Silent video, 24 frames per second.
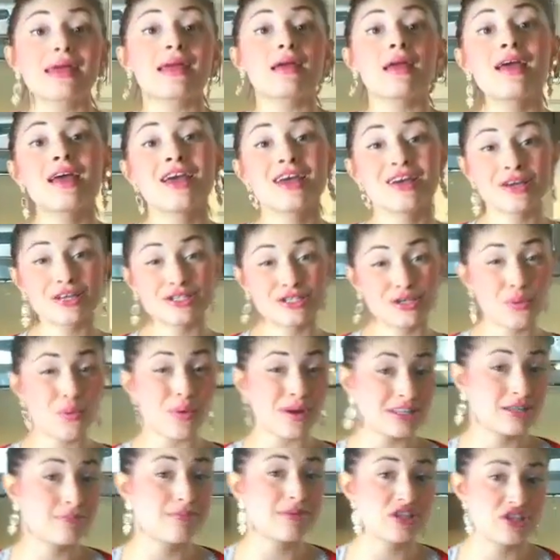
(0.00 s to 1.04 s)
me because you
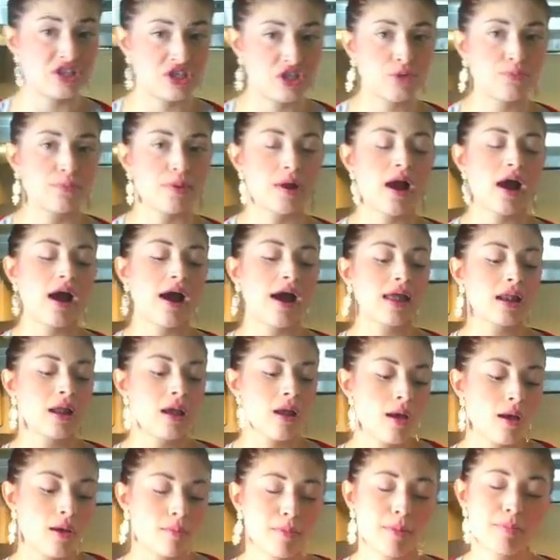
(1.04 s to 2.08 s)
want it to be super hot.
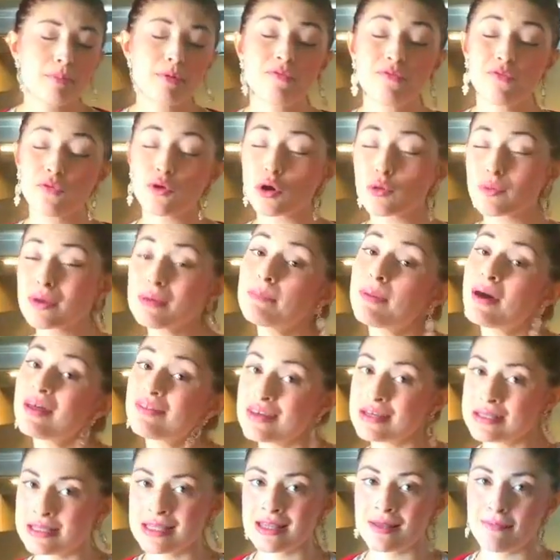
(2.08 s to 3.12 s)
But before we
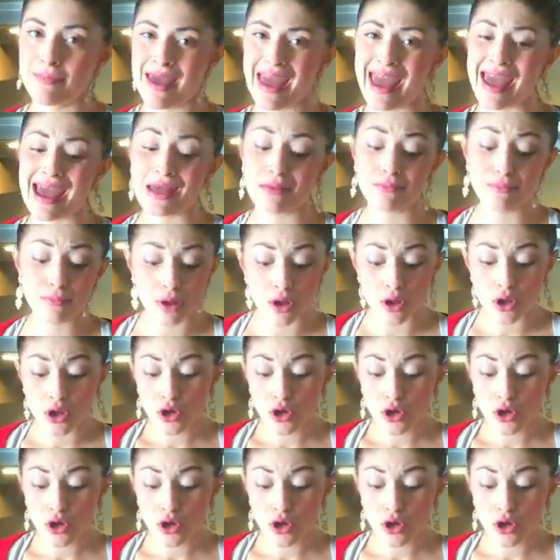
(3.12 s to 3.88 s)
put these in the pan,